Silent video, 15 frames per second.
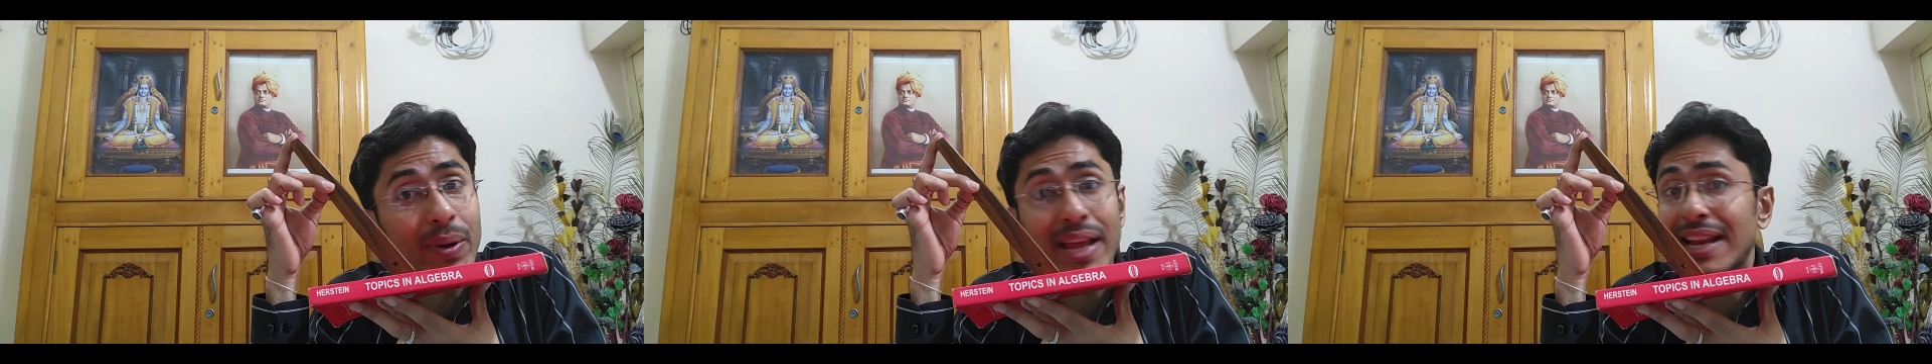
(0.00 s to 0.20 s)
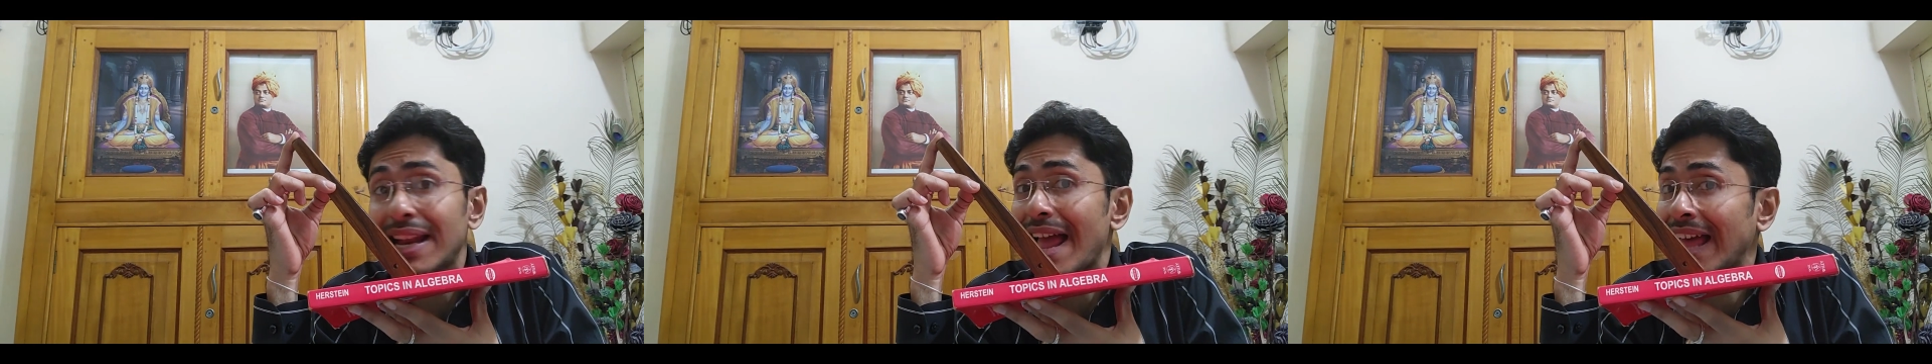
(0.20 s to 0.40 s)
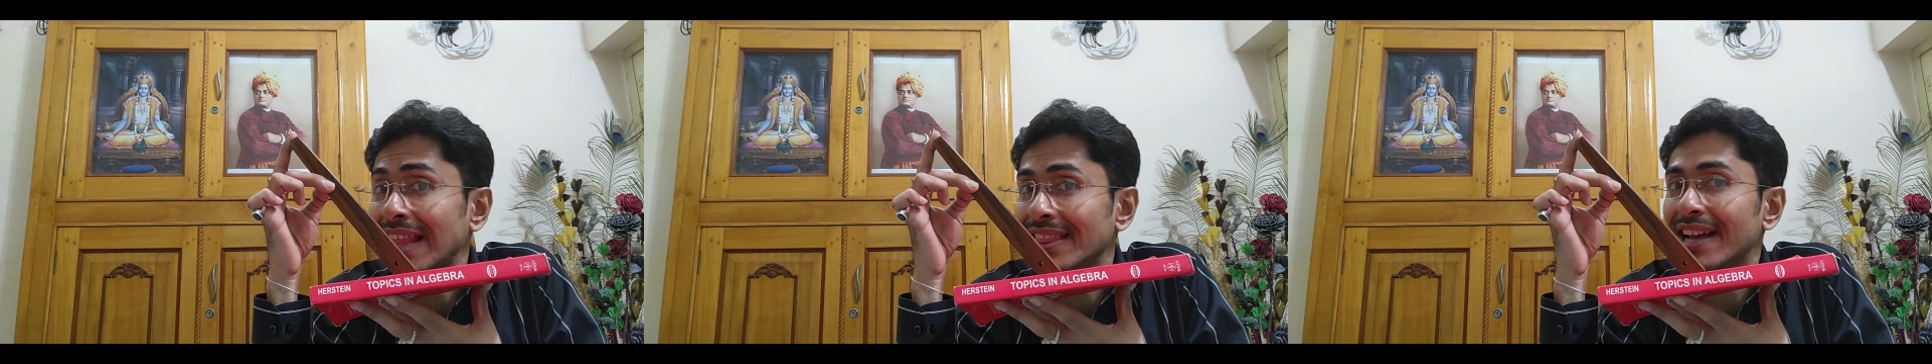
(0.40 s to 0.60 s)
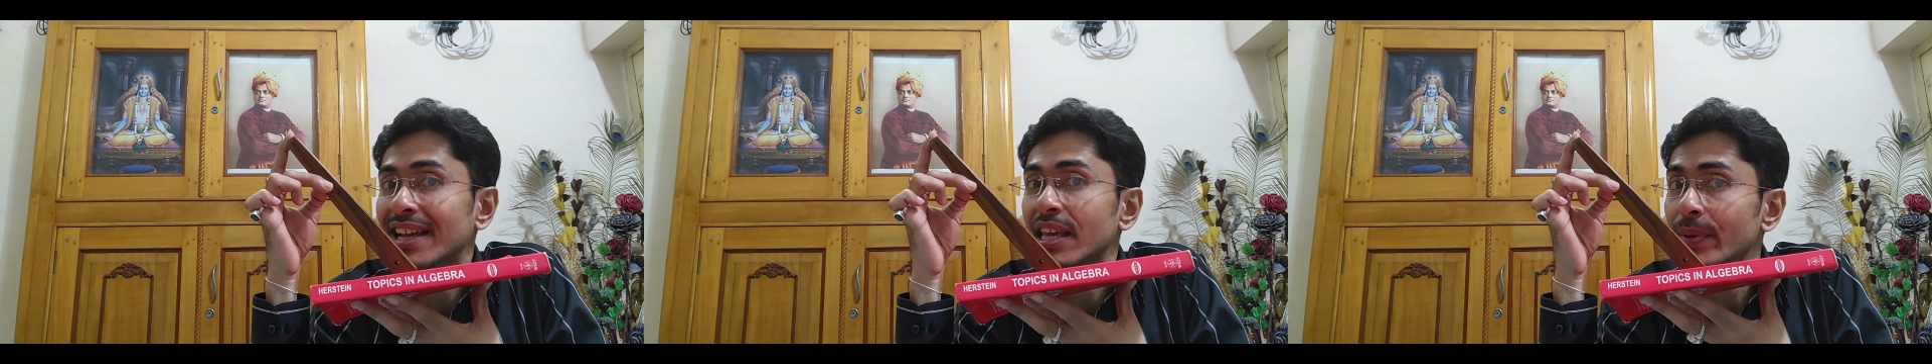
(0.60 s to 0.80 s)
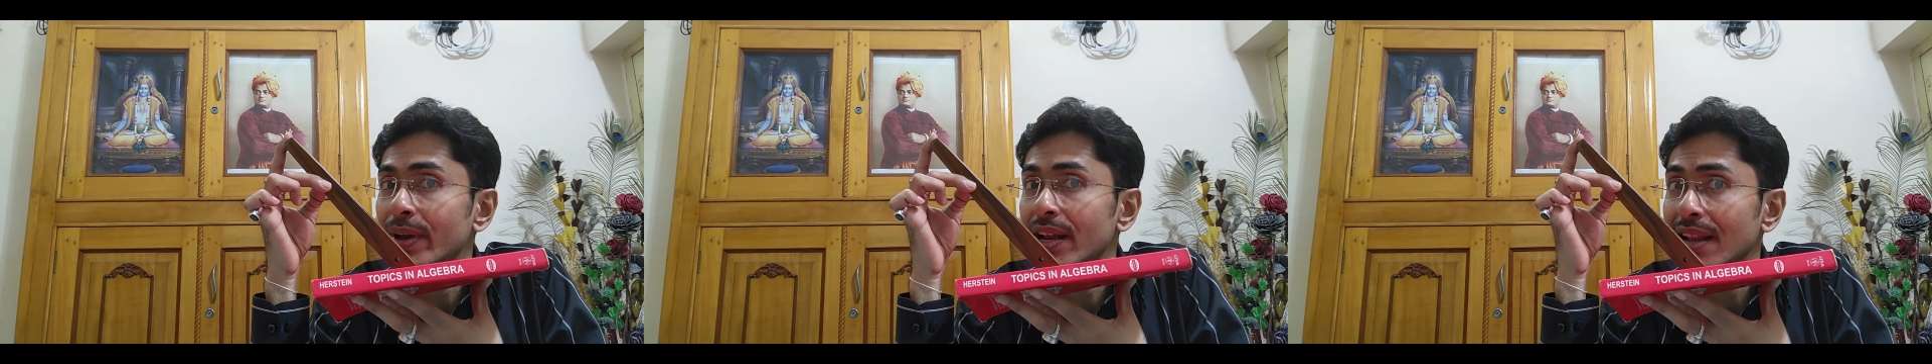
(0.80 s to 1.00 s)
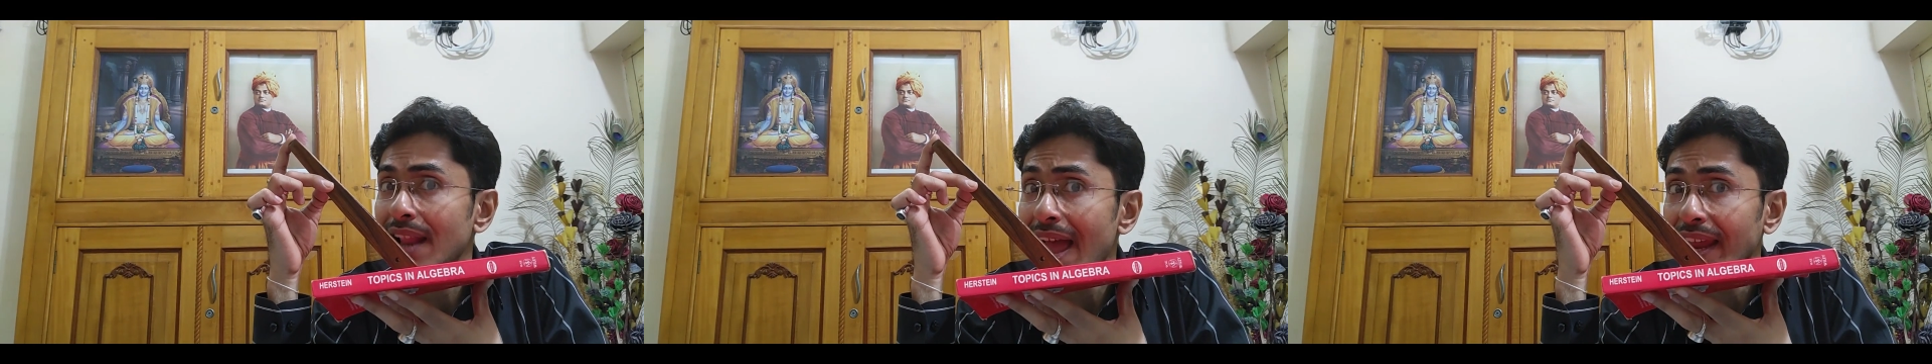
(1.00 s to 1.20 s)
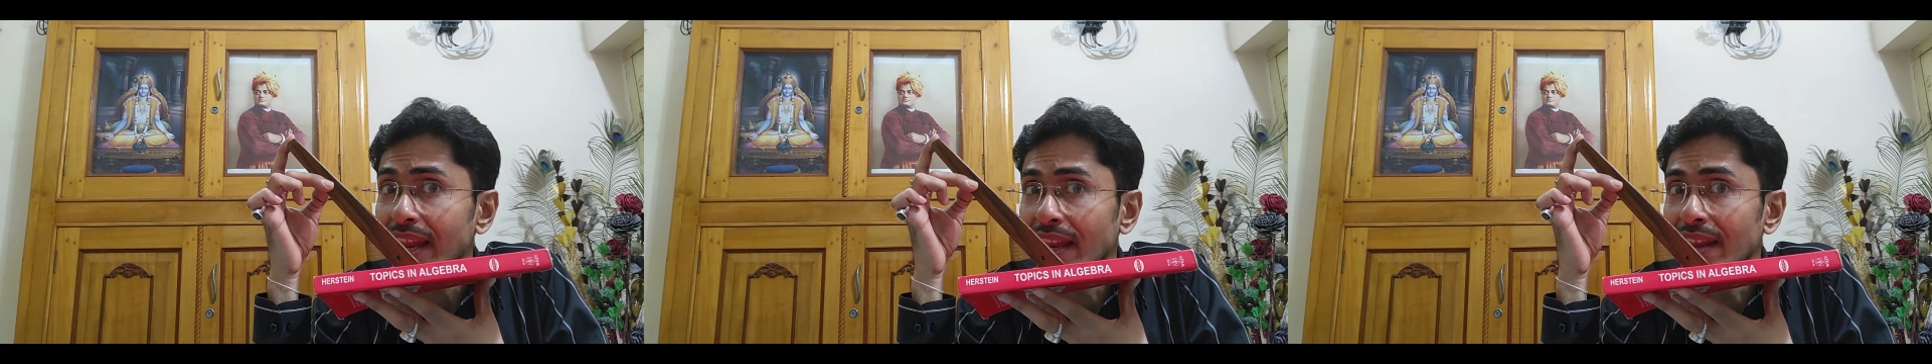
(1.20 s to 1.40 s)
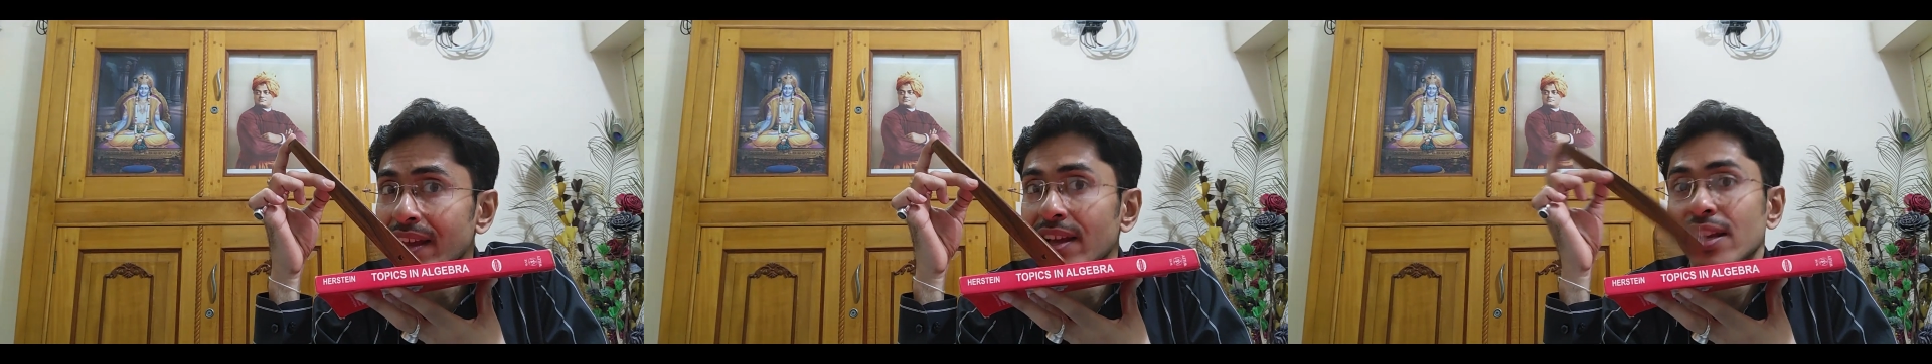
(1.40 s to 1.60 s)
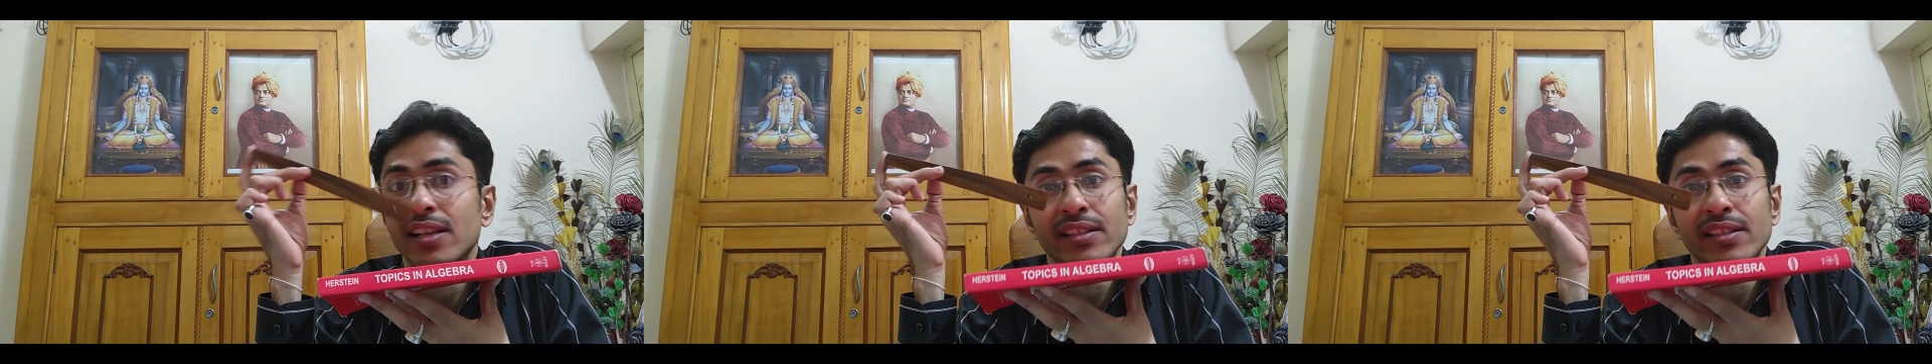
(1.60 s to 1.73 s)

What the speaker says: plane and the given line.